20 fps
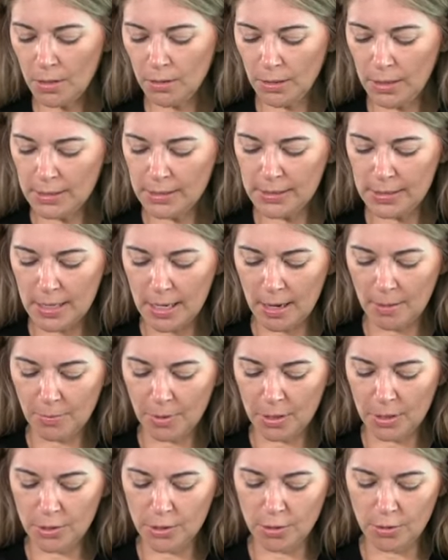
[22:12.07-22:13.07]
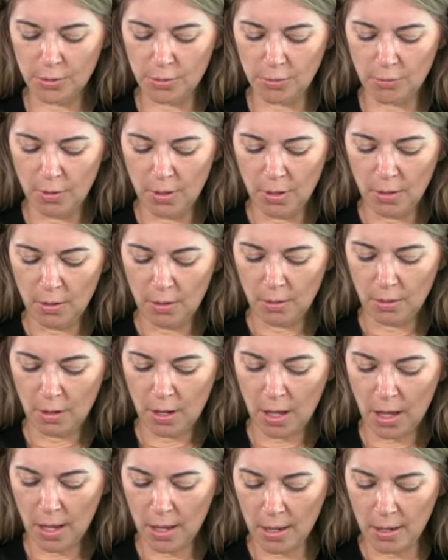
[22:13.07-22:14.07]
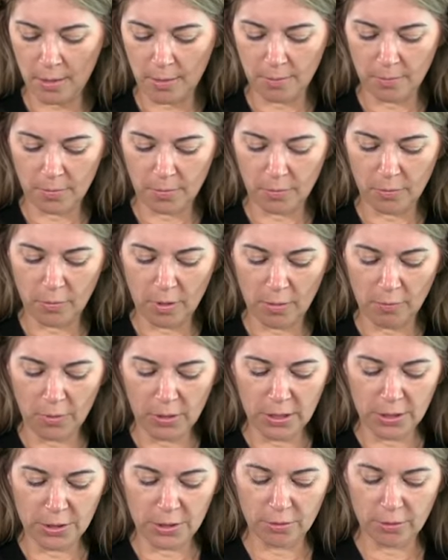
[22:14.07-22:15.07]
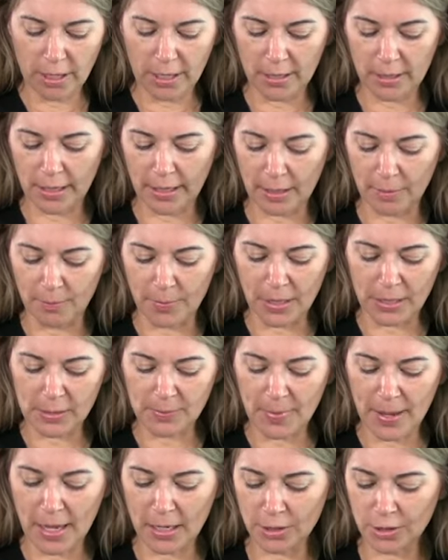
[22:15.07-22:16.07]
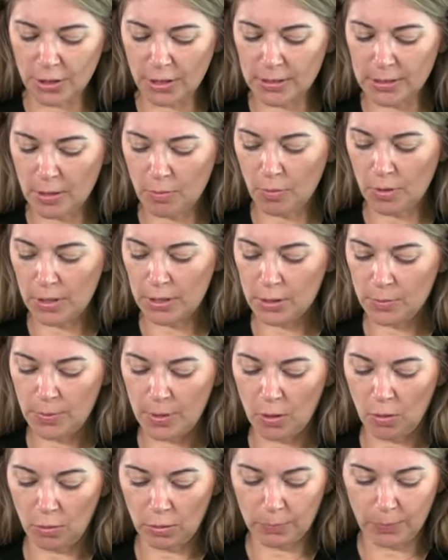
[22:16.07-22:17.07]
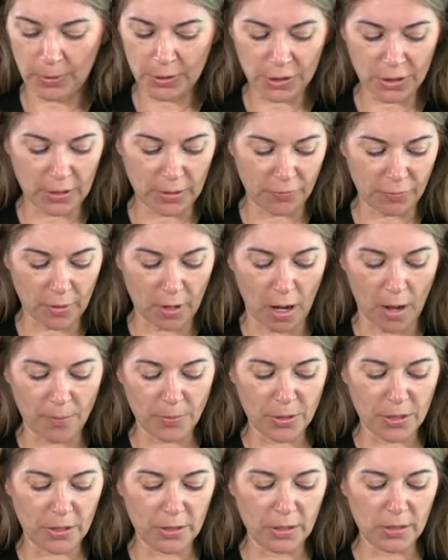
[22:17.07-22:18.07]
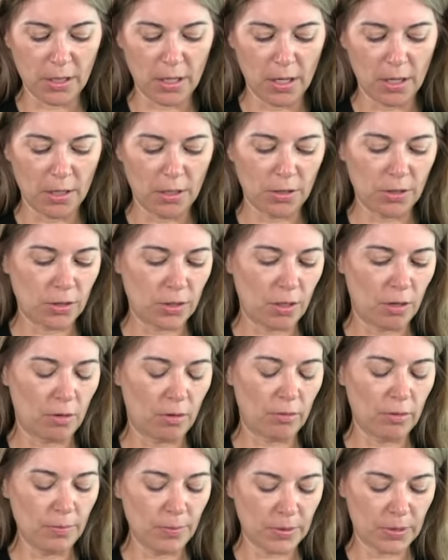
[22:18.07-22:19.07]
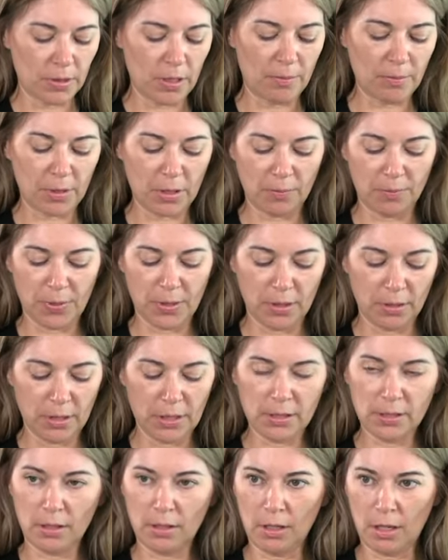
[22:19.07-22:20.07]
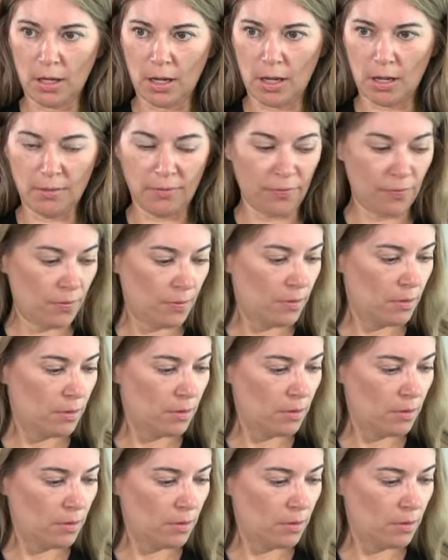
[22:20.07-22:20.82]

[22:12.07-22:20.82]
let's see, I'm gonna do um, I want to do kind of like a mix match because I want it to be a whole bunch of different options. So oops, I'm going to peel these all off